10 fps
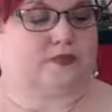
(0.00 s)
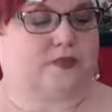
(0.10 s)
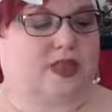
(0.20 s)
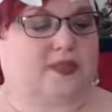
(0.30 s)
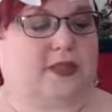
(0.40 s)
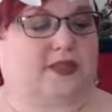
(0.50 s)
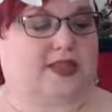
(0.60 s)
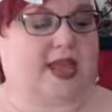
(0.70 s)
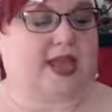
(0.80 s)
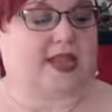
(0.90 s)
Spend the
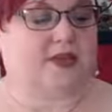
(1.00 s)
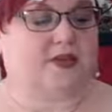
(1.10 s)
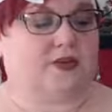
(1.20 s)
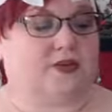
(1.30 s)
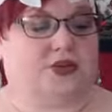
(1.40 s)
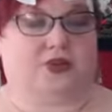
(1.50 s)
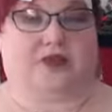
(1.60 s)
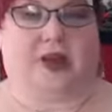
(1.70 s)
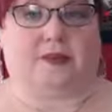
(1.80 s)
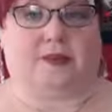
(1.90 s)
day with your
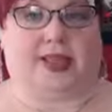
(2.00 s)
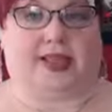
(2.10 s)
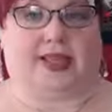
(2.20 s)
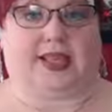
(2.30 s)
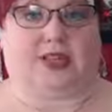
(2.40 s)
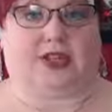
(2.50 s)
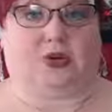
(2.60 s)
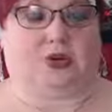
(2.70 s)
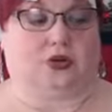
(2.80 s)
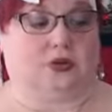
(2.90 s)
family making
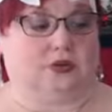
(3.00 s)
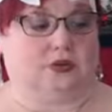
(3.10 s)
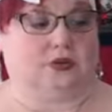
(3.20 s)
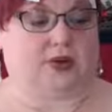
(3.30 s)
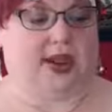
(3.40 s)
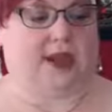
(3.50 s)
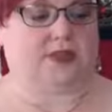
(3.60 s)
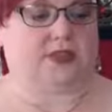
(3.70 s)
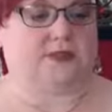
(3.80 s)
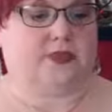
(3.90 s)
Yule
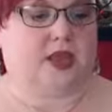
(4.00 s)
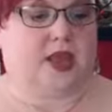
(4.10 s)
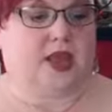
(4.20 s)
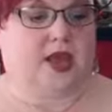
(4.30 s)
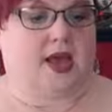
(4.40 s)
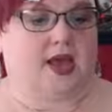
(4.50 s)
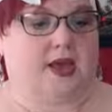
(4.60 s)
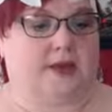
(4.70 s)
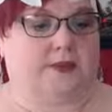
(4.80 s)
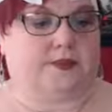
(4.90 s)
crafts.
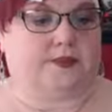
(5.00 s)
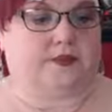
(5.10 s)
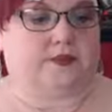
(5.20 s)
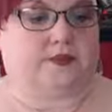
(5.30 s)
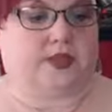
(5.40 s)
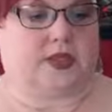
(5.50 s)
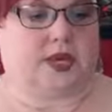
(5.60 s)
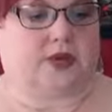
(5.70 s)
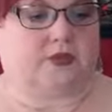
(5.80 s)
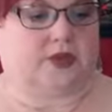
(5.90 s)
Um, and I
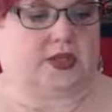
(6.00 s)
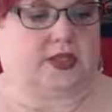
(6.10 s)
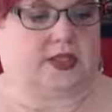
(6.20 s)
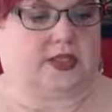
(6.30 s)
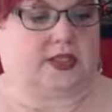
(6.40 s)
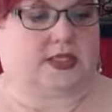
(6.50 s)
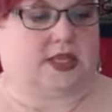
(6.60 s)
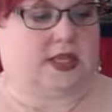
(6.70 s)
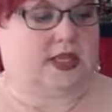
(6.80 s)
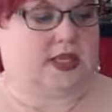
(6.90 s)
don't know if you can
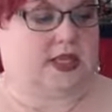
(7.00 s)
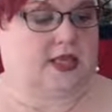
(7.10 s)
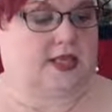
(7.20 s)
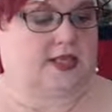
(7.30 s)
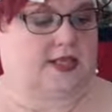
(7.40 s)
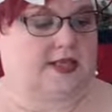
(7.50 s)
see these.